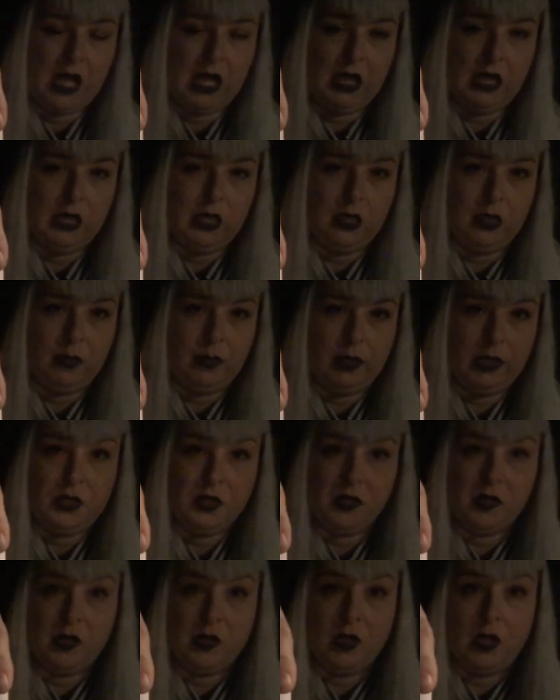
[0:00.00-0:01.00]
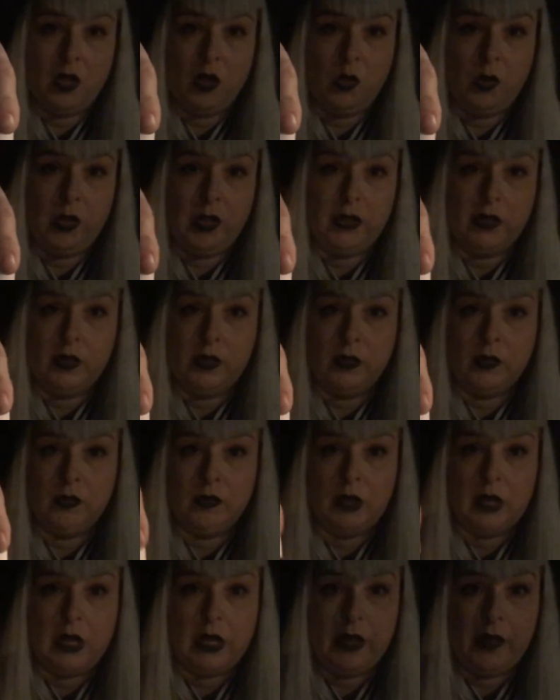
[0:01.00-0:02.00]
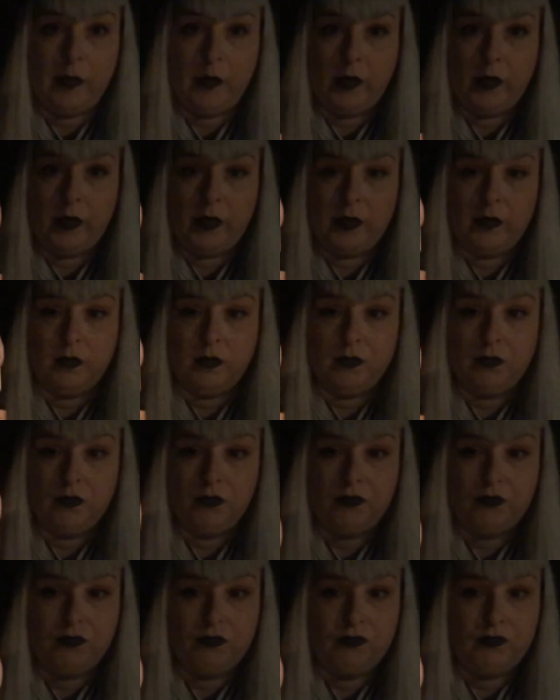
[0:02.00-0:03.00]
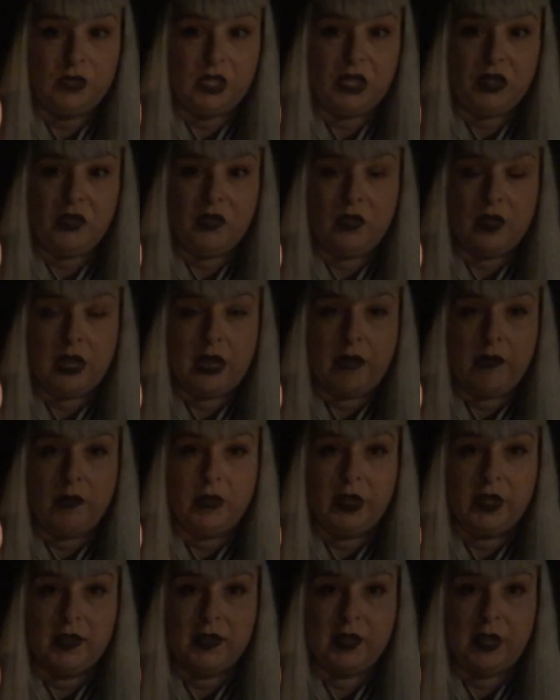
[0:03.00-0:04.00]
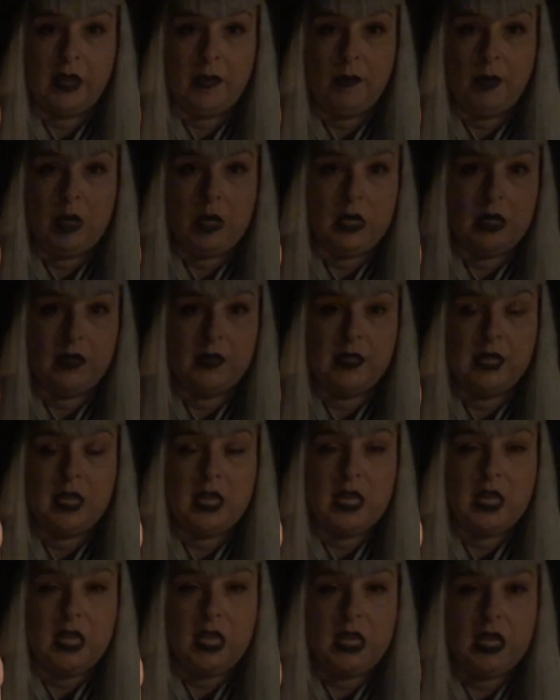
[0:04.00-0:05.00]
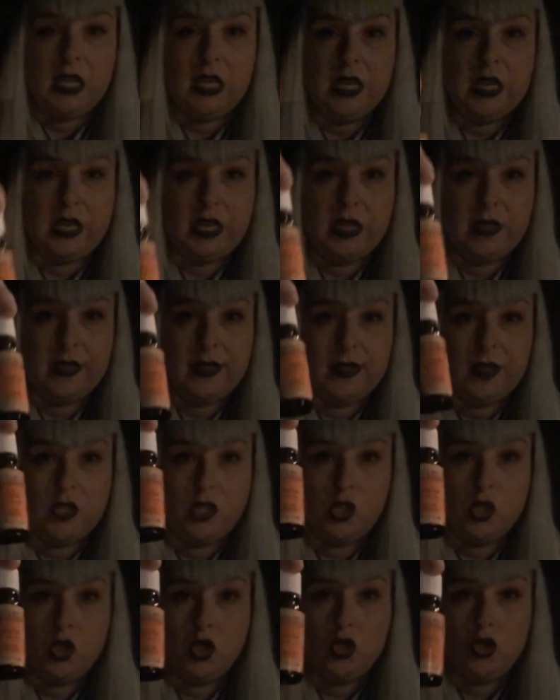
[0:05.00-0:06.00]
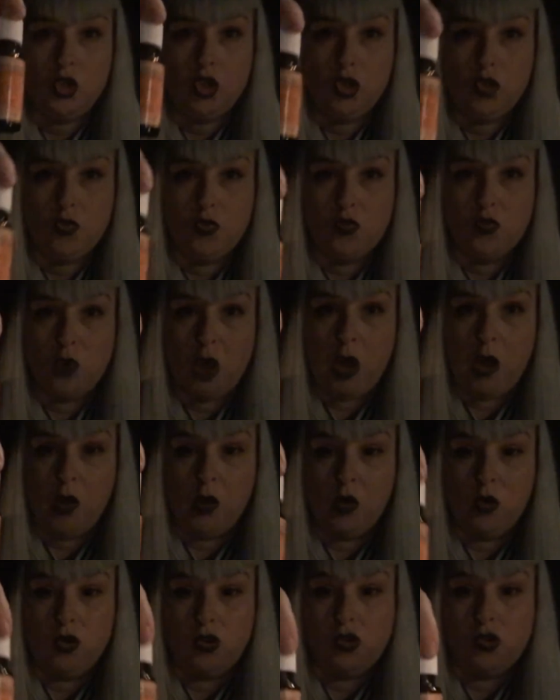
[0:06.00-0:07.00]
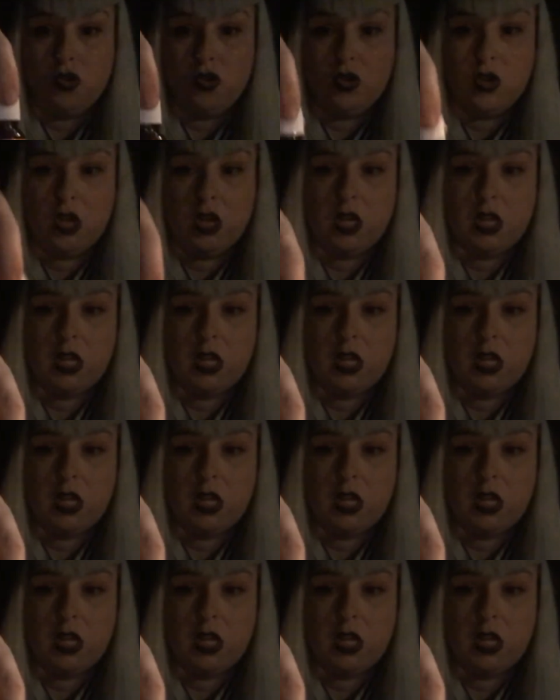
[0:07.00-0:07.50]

A little bit goes a long way, though. I will tell you that with this guy, because he is strong.